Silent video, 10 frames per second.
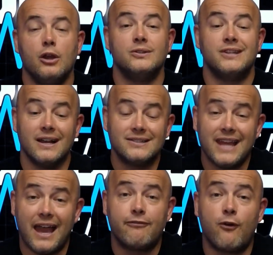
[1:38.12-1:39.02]
Does
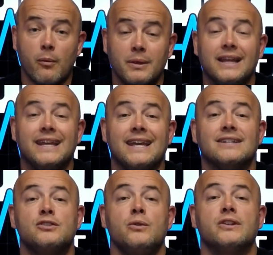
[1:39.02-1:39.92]
that formula
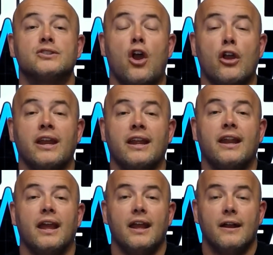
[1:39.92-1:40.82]
get to the targeted
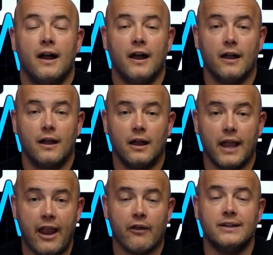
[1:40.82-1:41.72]

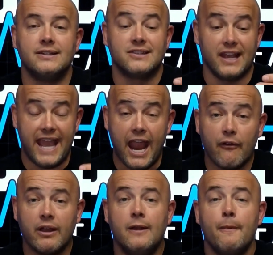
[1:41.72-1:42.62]
area? Does it
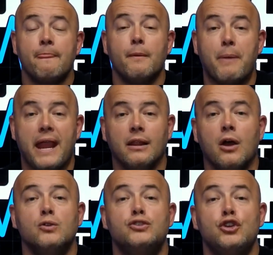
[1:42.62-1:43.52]
carry the
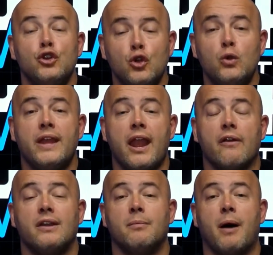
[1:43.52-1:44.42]
payload to the
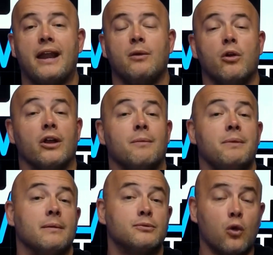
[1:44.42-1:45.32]
area of the body where it can
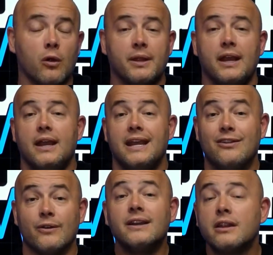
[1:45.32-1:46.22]
be absorbed
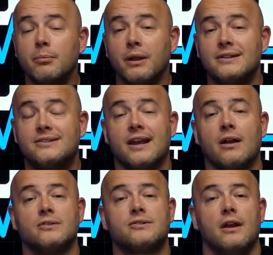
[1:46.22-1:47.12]
either into the blood
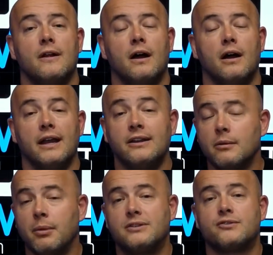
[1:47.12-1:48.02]
cells, into the
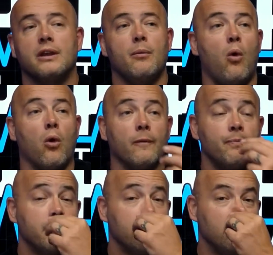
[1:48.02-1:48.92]
bloodstream, or
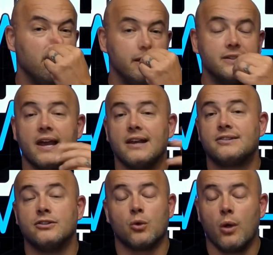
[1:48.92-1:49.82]
into the
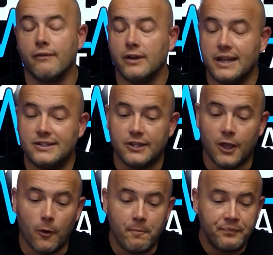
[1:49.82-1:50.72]
intestines or wherever it needs to
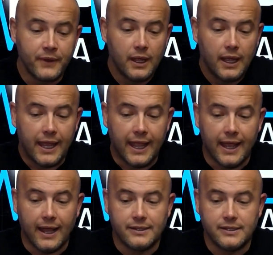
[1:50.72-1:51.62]
go?
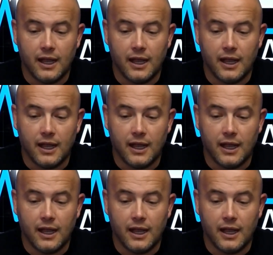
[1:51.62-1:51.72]
And